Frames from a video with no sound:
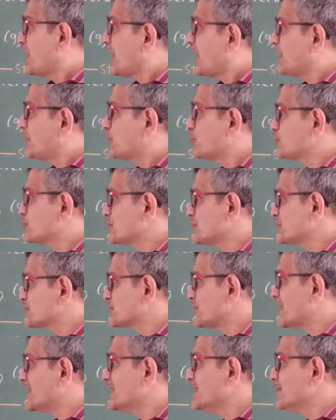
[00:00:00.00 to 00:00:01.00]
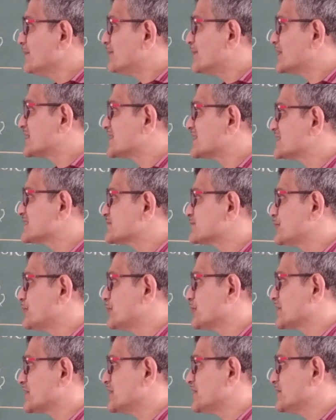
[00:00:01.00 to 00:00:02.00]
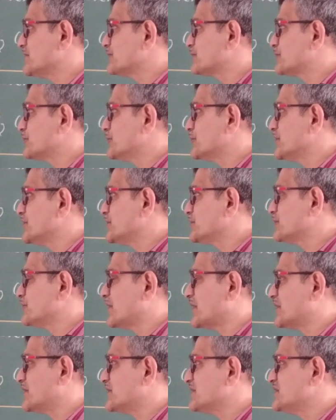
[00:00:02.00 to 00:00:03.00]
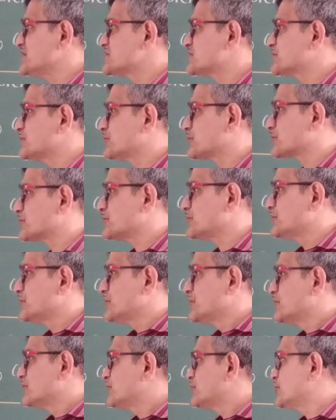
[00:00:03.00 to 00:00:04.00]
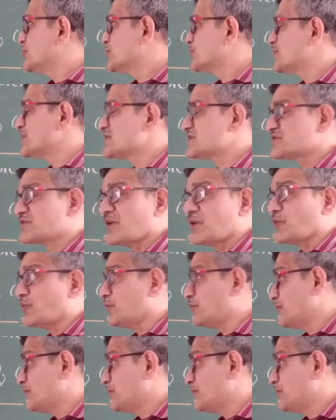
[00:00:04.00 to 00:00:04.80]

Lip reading: Hydrogen is 1, but it is 4 here. 4 into 1 is 4. 4 plus 12.